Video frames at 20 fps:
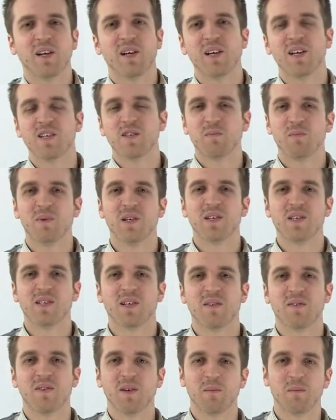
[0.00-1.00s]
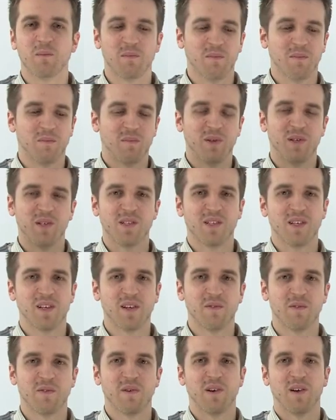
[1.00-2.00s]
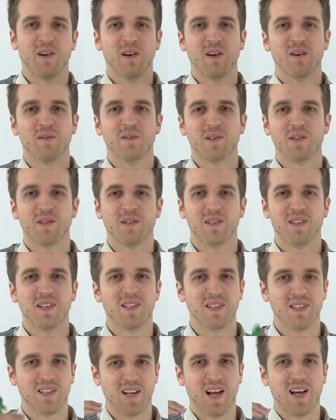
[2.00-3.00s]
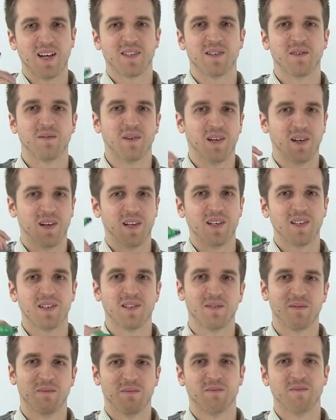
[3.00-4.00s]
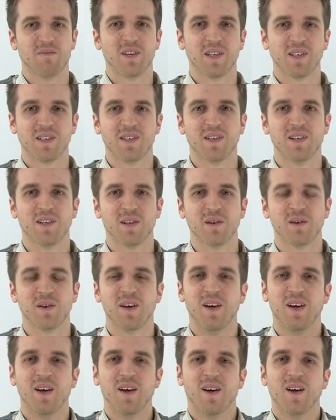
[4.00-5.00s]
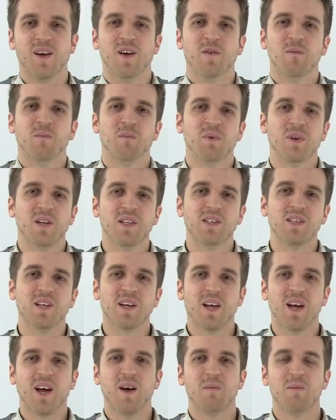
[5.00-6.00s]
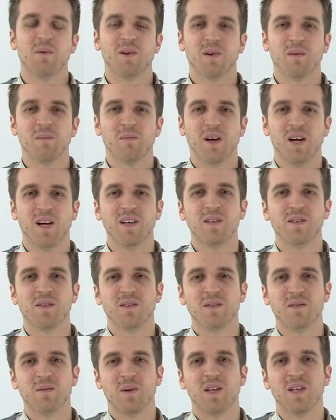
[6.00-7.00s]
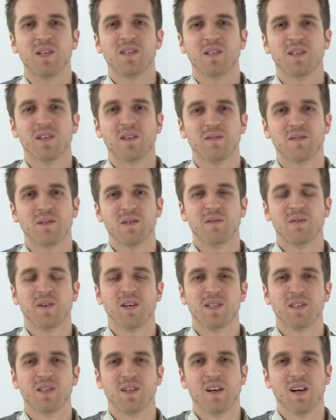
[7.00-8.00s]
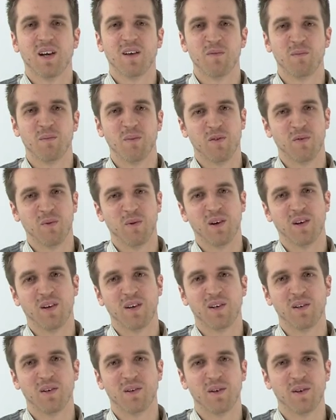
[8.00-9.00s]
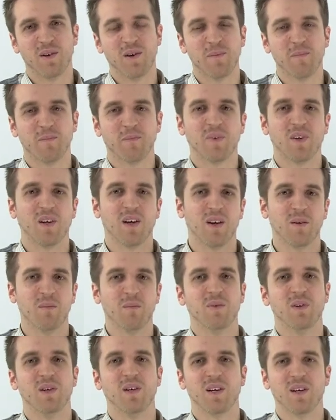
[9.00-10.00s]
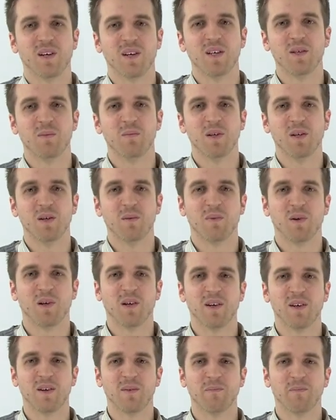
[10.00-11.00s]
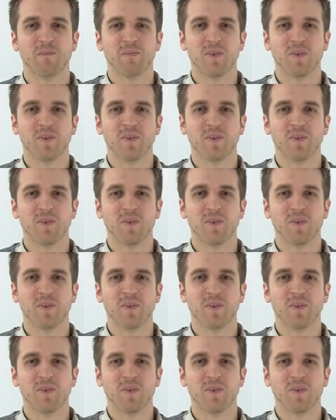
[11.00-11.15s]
the list because I think, personally, for a lot of us, this is last of our list of things to do. But it's going to happen on May 26, 2011, whether you like it or not, and you're going to need to be compliant.